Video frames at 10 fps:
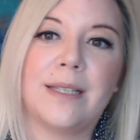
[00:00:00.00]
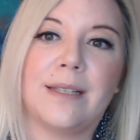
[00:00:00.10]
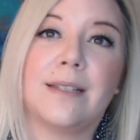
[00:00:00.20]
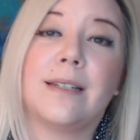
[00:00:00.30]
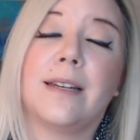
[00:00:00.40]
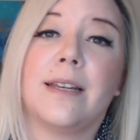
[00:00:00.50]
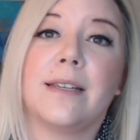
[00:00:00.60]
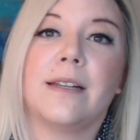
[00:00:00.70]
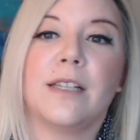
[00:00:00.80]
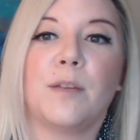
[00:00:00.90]
statistics
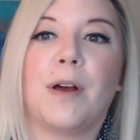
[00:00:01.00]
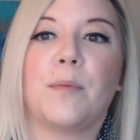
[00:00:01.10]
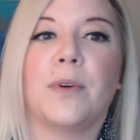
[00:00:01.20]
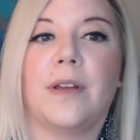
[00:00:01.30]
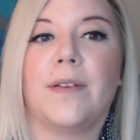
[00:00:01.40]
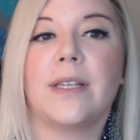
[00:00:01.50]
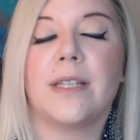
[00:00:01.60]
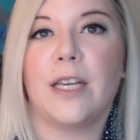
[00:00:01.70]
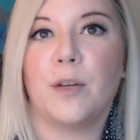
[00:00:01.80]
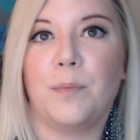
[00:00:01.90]
about previously
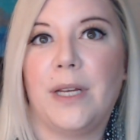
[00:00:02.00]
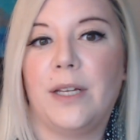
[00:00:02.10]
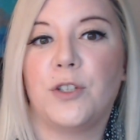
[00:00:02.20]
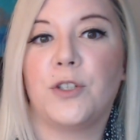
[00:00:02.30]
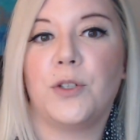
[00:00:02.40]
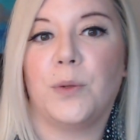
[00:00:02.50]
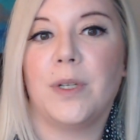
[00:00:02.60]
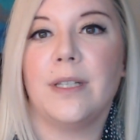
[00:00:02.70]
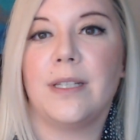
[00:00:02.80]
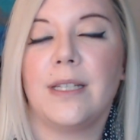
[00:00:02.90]
admitted students,